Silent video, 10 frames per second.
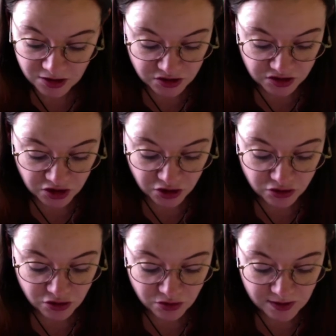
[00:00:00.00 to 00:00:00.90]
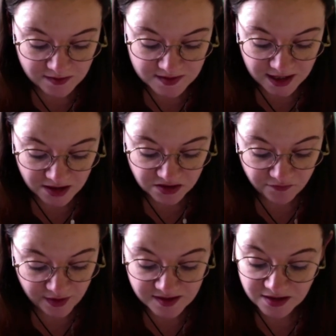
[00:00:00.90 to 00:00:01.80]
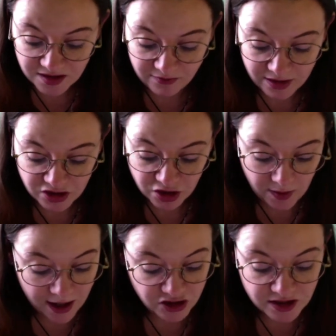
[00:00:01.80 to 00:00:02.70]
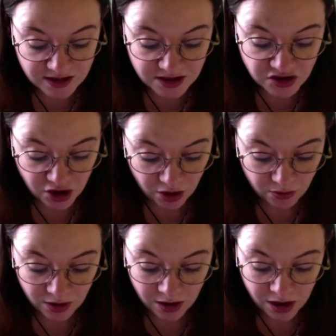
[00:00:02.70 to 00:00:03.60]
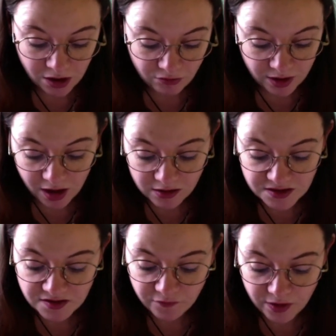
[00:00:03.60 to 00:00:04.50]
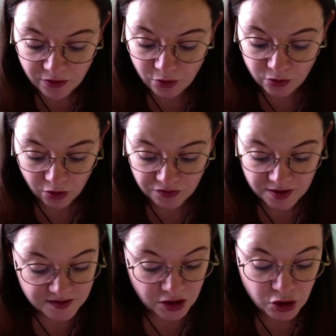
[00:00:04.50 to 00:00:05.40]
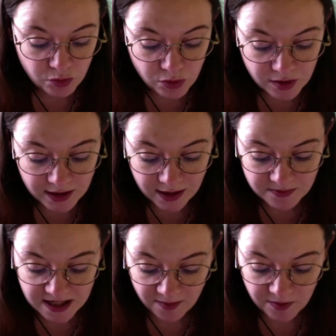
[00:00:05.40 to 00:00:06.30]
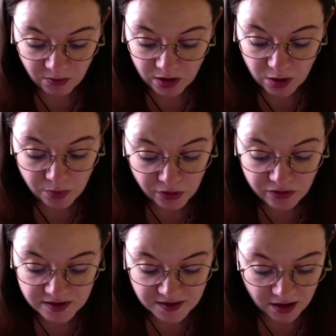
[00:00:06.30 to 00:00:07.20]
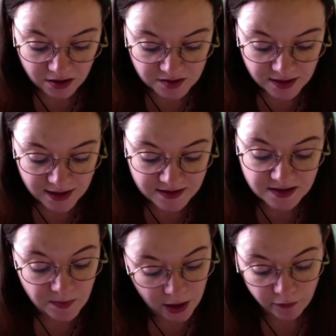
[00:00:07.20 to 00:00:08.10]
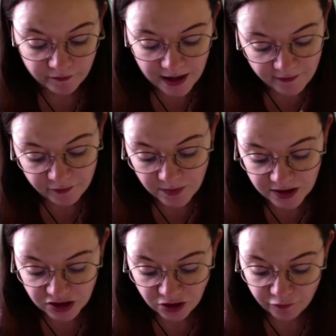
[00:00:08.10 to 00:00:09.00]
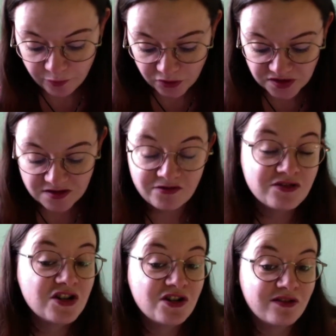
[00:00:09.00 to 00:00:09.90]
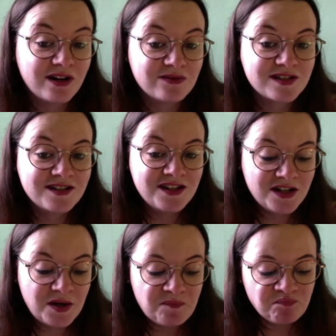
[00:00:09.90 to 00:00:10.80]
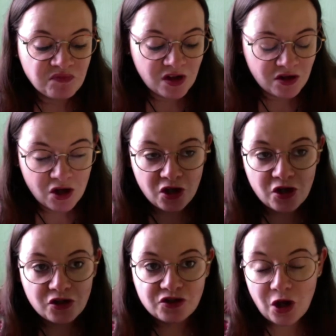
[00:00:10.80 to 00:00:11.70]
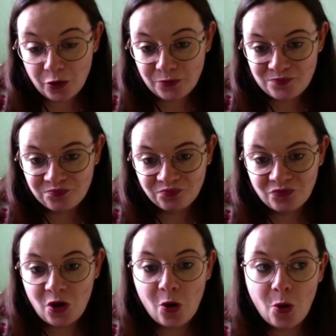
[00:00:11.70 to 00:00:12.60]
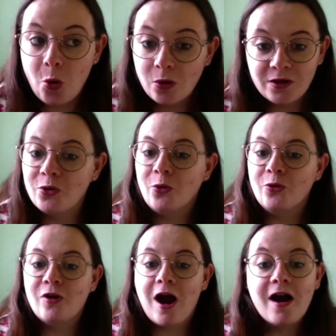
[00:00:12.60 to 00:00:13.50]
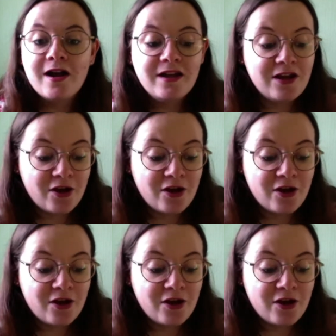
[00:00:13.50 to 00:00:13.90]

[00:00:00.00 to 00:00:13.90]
to turn you instead to face the direction you actually need to go. Regardless of whether or not there's a new moon eclipse happening when you pull this card, it is a powerful affirmation of positive turnarounds. So, all in all, I